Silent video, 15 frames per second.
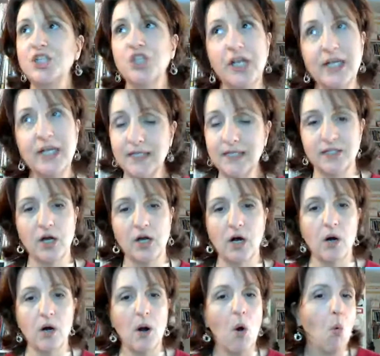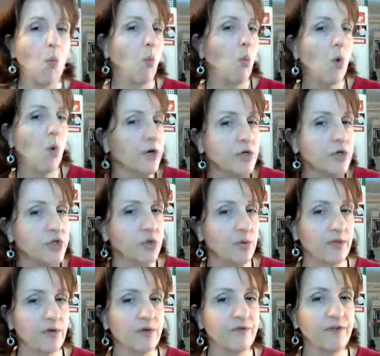chances are one or
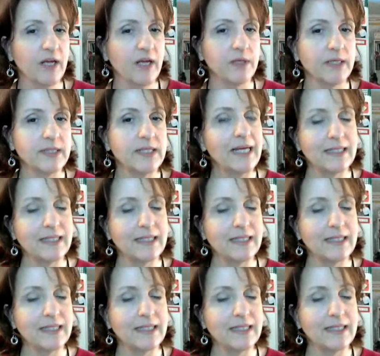two other families